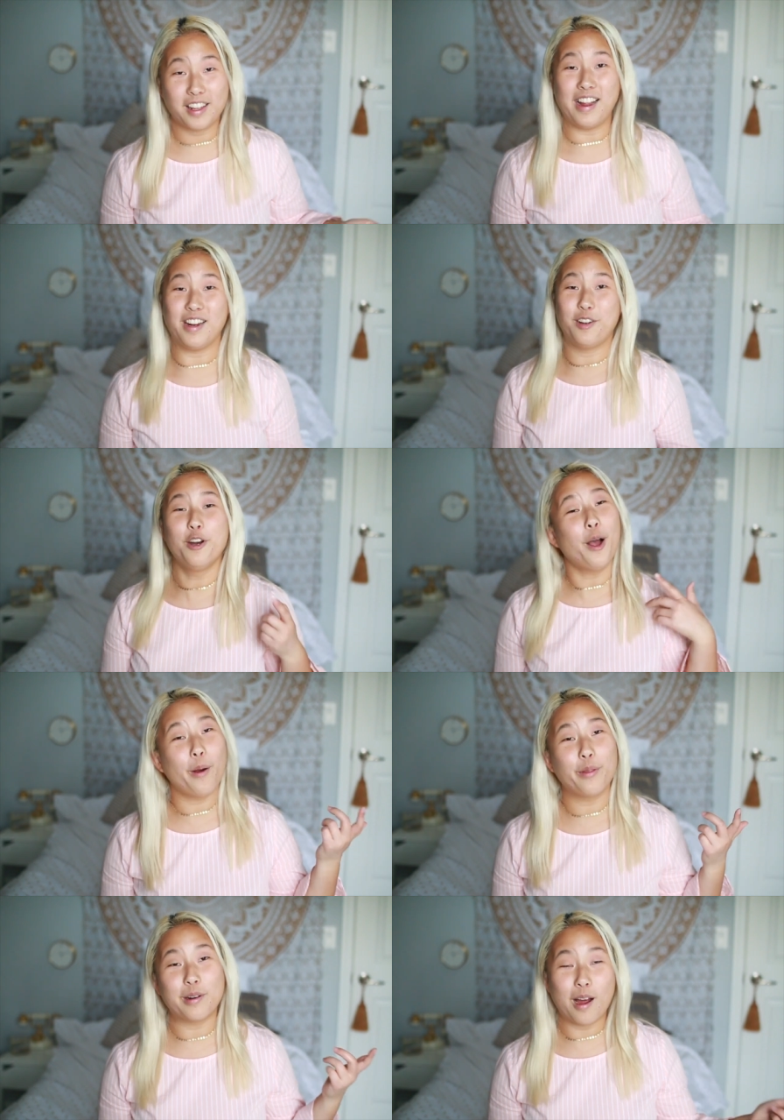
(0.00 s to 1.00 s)
Like,
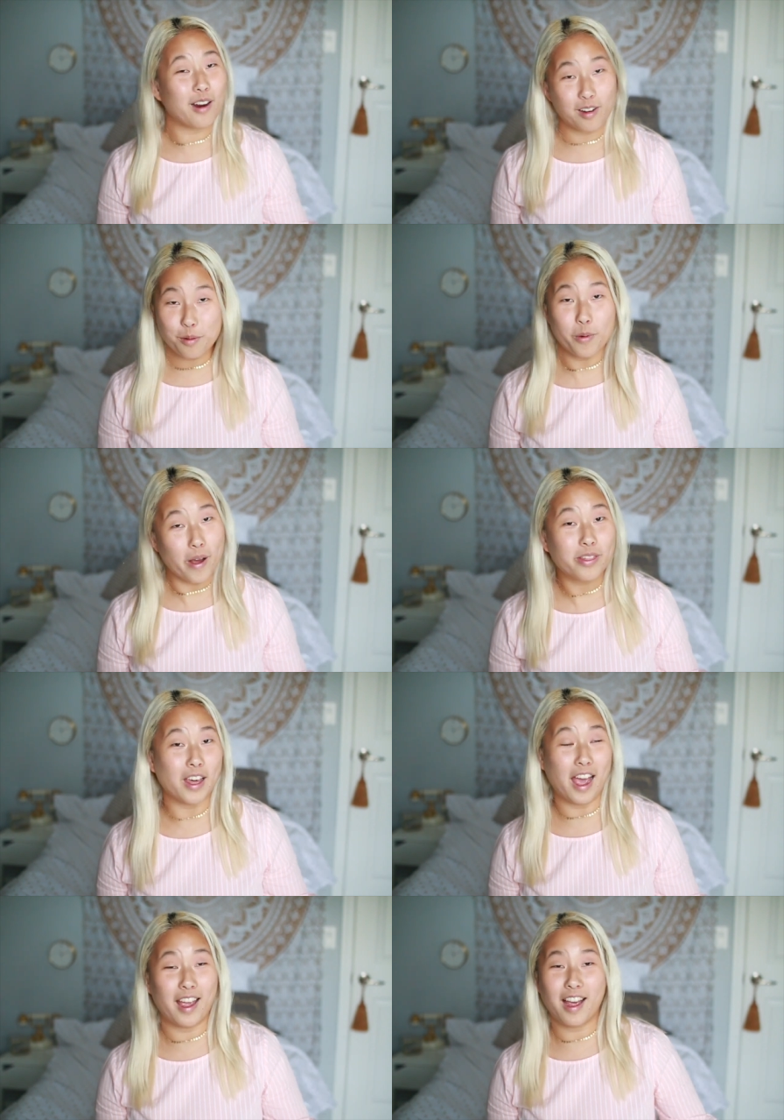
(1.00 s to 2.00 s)
no, they're not gonna want
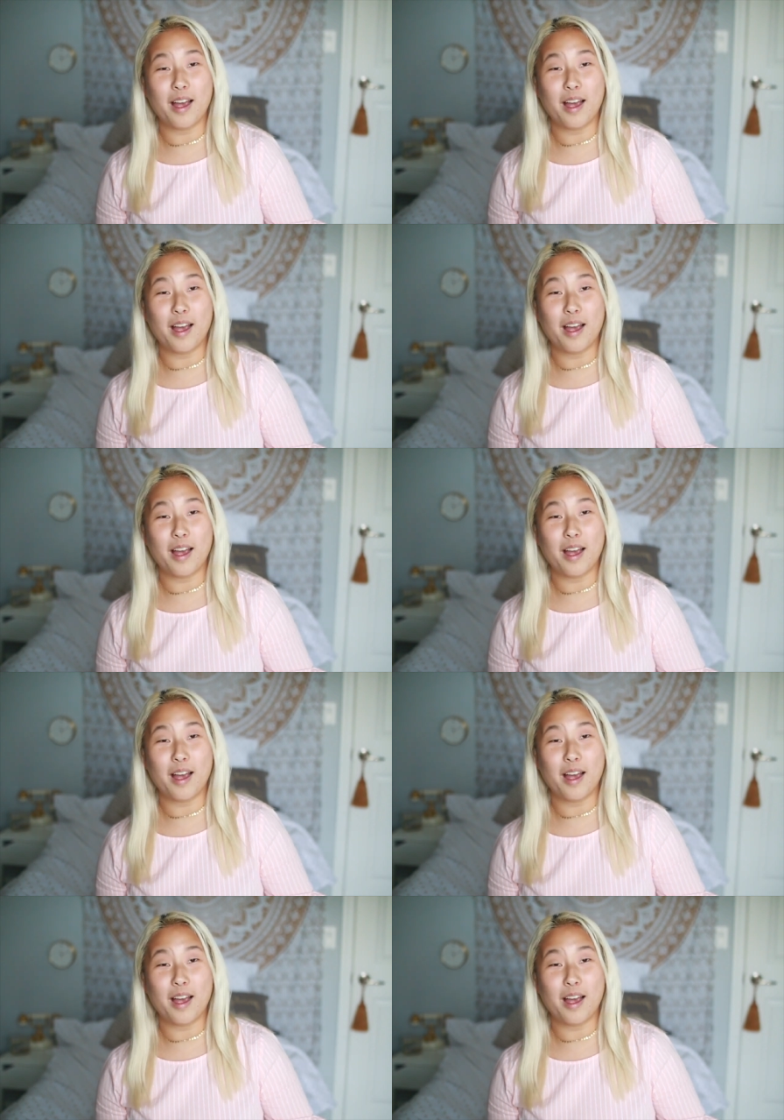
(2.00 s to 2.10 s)
that.